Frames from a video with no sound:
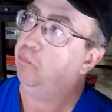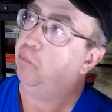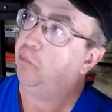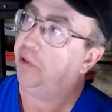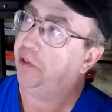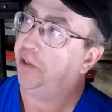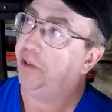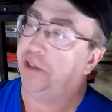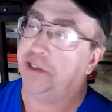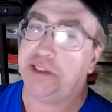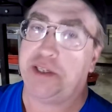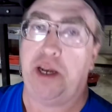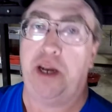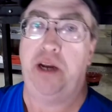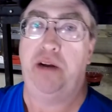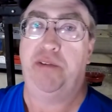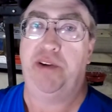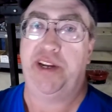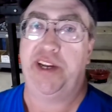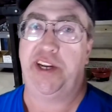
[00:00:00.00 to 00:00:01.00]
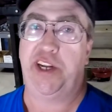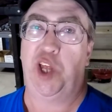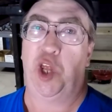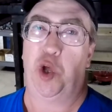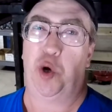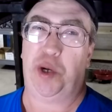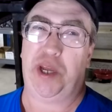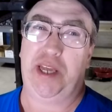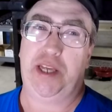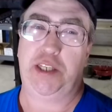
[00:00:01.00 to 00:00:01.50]
it's kind of a hidden
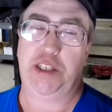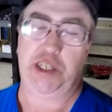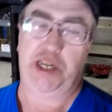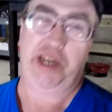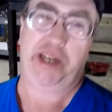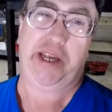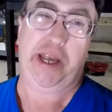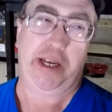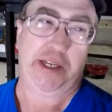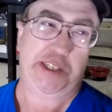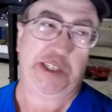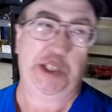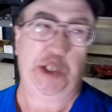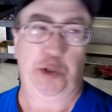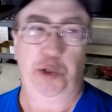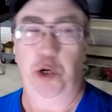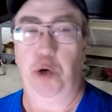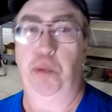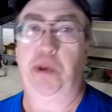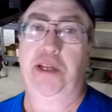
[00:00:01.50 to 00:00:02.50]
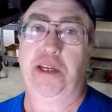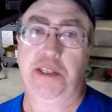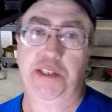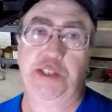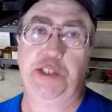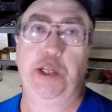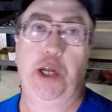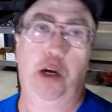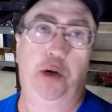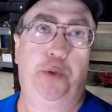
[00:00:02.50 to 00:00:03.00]
location, I guess, so nobody can
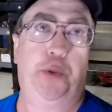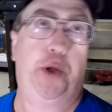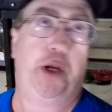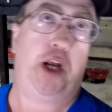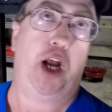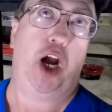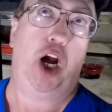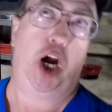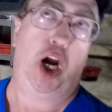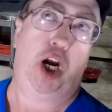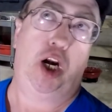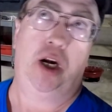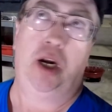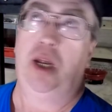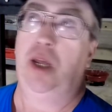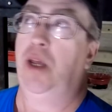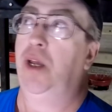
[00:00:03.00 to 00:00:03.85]
start the car.